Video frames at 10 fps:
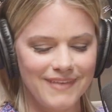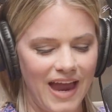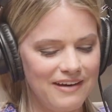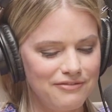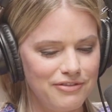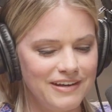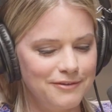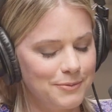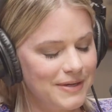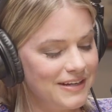I have
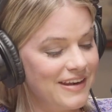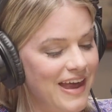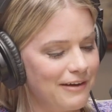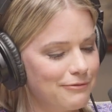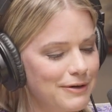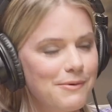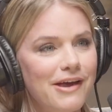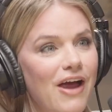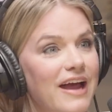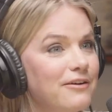things written
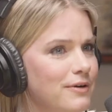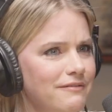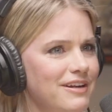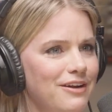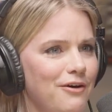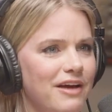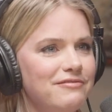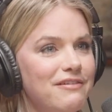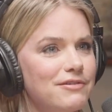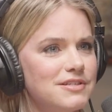everywhere. I don't even know. I've
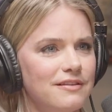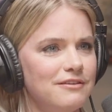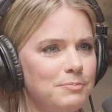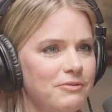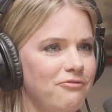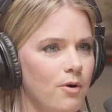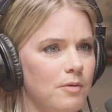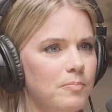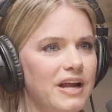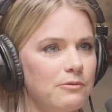never done this before,
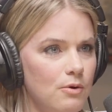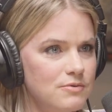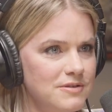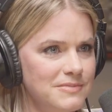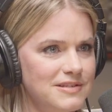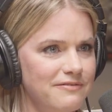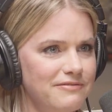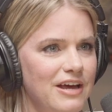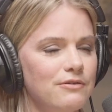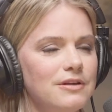but I wrote some stuff
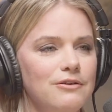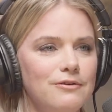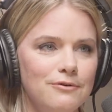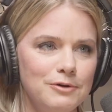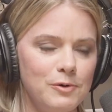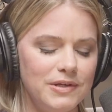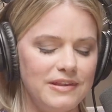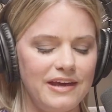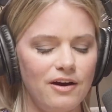down, and you don't know what they